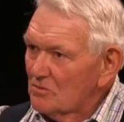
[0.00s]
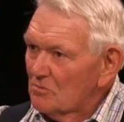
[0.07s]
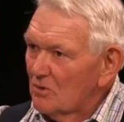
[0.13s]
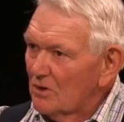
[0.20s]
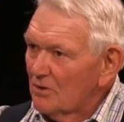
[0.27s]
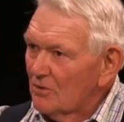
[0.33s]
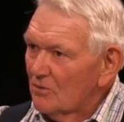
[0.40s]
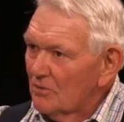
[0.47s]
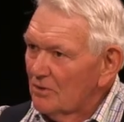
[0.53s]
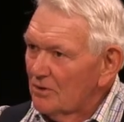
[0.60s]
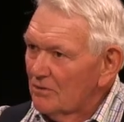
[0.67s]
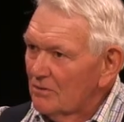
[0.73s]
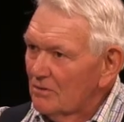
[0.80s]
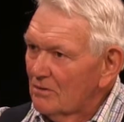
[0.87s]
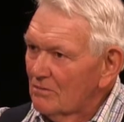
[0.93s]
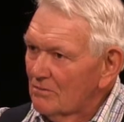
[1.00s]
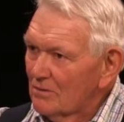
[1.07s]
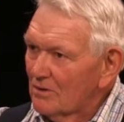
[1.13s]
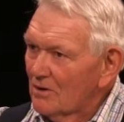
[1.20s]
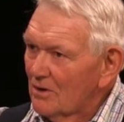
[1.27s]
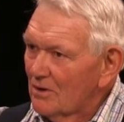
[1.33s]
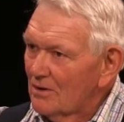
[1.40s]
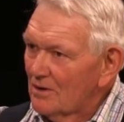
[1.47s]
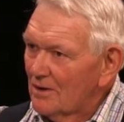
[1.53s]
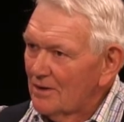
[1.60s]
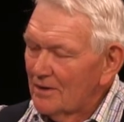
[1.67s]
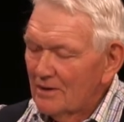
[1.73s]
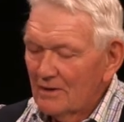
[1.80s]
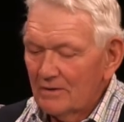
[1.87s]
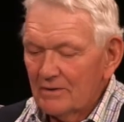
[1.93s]
well known here, the garden
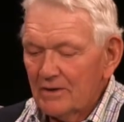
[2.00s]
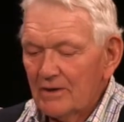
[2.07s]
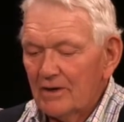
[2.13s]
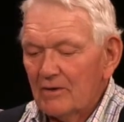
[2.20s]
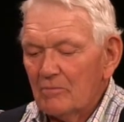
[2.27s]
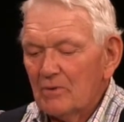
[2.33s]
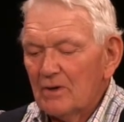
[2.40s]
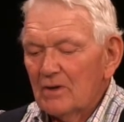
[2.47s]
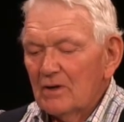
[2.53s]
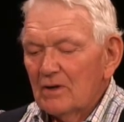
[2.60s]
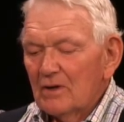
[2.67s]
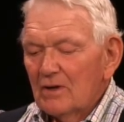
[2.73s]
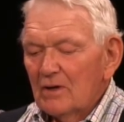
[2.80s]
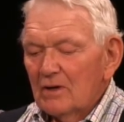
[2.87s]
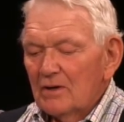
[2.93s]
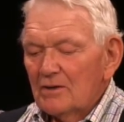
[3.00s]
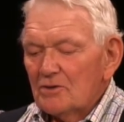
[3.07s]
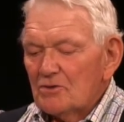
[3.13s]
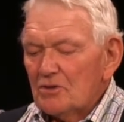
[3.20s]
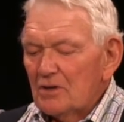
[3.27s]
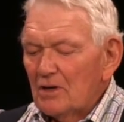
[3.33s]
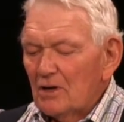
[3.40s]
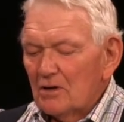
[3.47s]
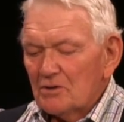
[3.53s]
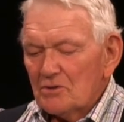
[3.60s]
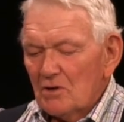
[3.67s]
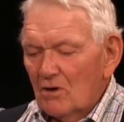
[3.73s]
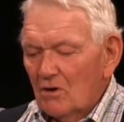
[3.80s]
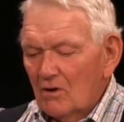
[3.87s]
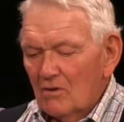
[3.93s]
lady on the Cape. And C.L. is
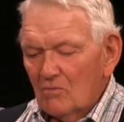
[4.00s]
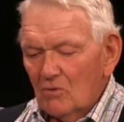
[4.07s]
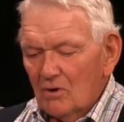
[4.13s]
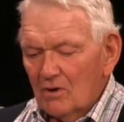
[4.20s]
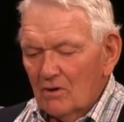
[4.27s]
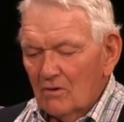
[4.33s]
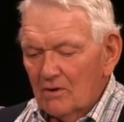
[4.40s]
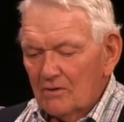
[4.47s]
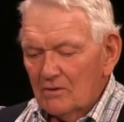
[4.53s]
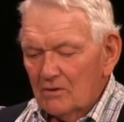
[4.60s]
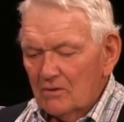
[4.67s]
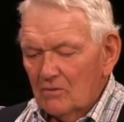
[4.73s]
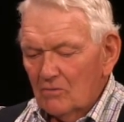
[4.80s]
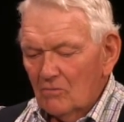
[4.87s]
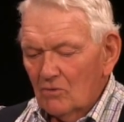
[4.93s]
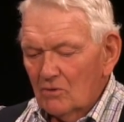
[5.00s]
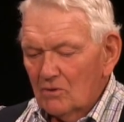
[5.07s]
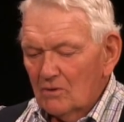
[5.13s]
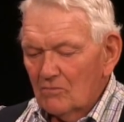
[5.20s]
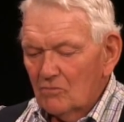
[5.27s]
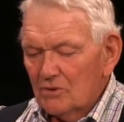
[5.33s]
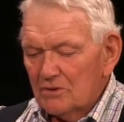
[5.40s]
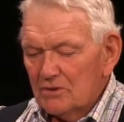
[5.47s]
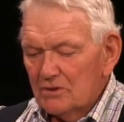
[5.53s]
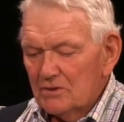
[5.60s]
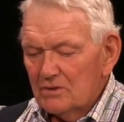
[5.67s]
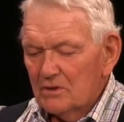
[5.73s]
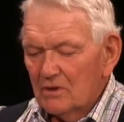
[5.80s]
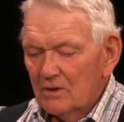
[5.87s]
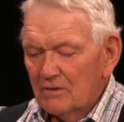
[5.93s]
a hard worker. I think the world of what she's
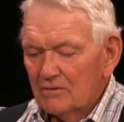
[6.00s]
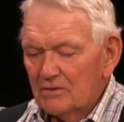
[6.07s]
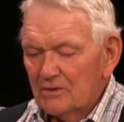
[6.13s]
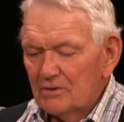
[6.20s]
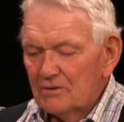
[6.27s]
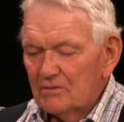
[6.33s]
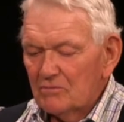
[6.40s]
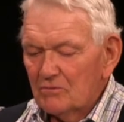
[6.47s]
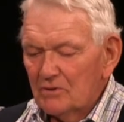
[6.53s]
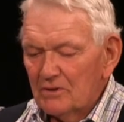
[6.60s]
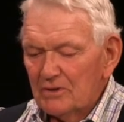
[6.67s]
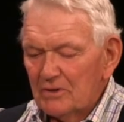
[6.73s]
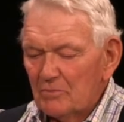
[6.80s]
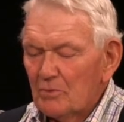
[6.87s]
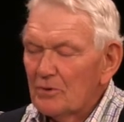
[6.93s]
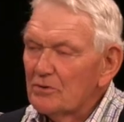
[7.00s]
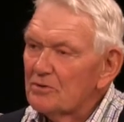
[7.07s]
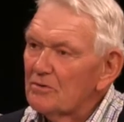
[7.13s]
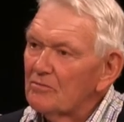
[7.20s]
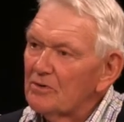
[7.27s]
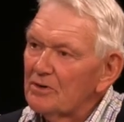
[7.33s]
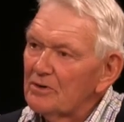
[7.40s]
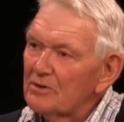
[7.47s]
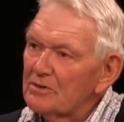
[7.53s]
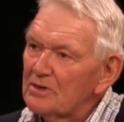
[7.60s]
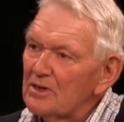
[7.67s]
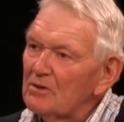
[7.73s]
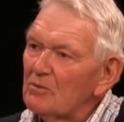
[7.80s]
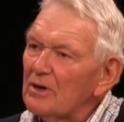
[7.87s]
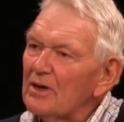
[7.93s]
done. She's really perseveres.
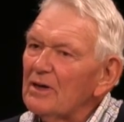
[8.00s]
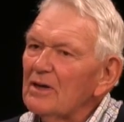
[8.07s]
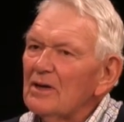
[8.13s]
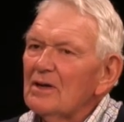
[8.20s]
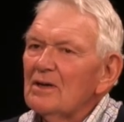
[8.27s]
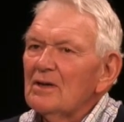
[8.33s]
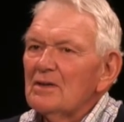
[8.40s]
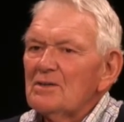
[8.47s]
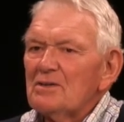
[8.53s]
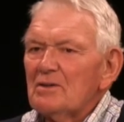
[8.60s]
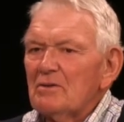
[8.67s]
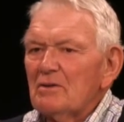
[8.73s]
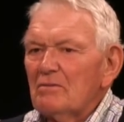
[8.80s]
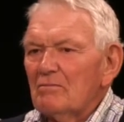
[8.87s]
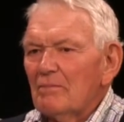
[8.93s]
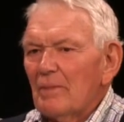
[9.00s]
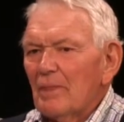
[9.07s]
Anyway, she